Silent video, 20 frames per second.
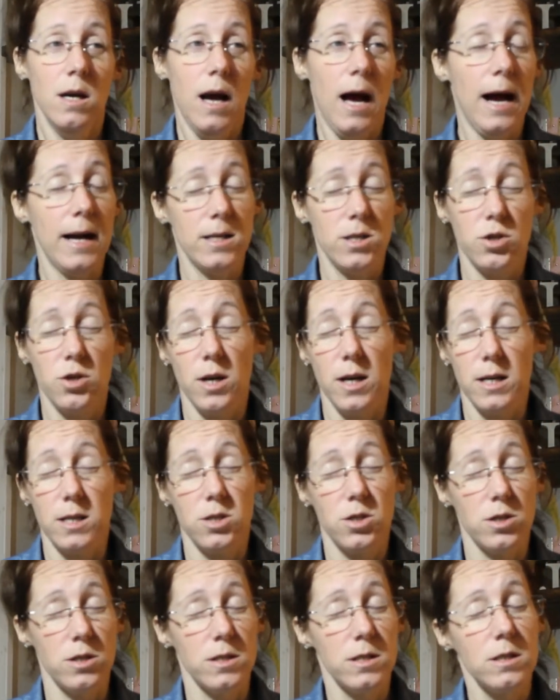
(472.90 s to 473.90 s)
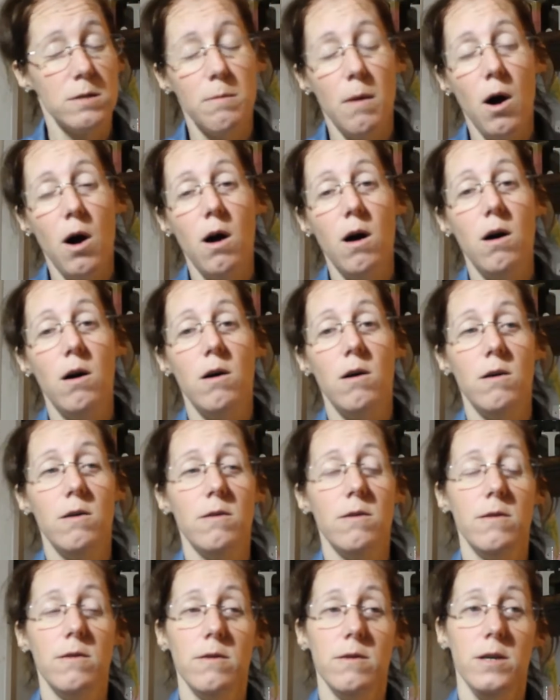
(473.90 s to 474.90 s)
extra
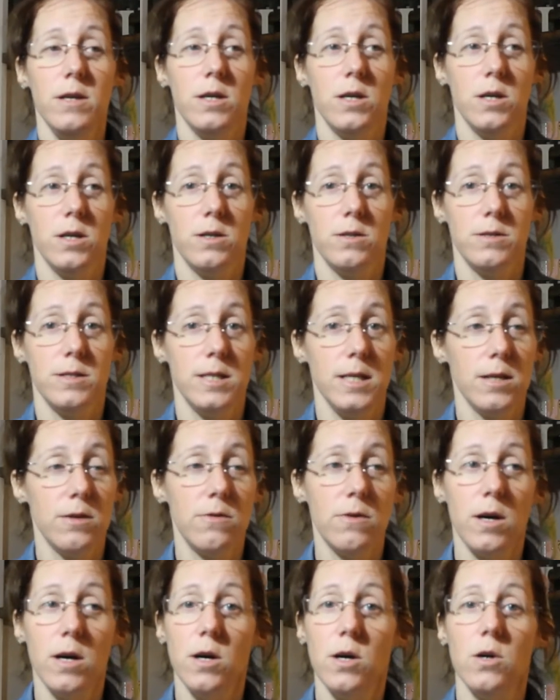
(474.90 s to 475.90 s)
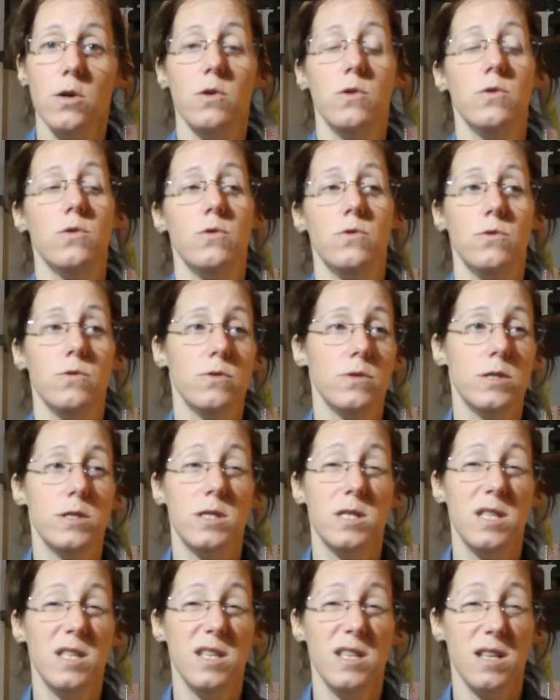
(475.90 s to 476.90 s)
small, your
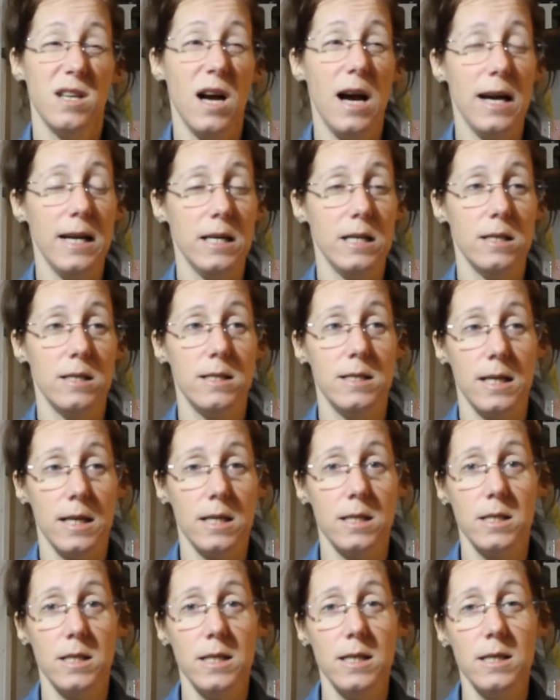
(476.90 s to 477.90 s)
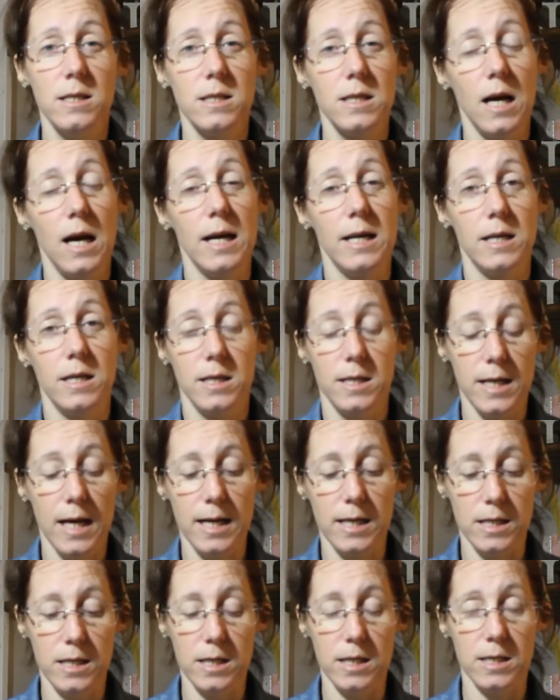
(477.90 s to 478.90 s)
0s to kind of 6s kind of
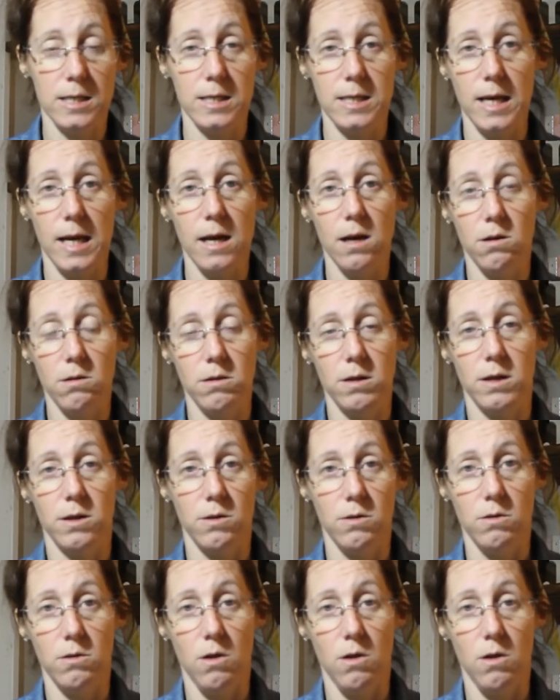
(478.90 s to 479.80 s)
tend to sit a little